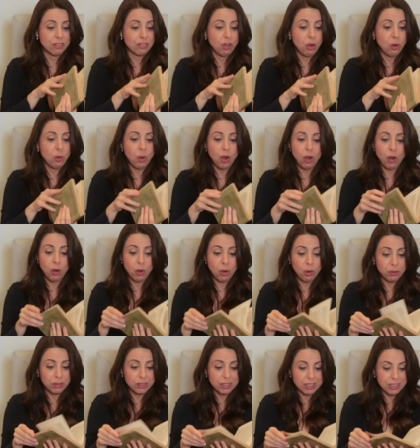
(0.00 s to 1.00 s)
so
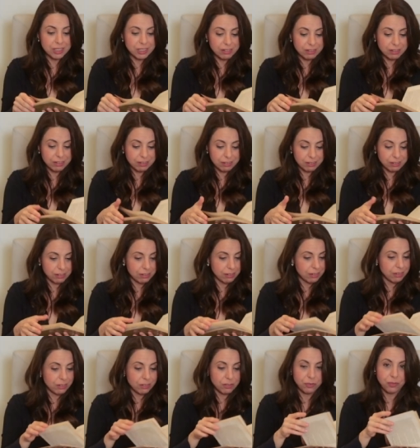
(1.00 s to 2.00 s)
old, it's
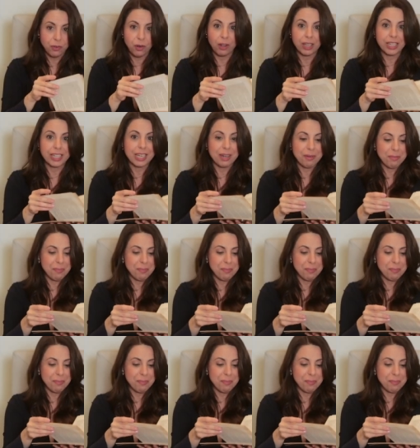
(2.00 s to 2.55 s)
falling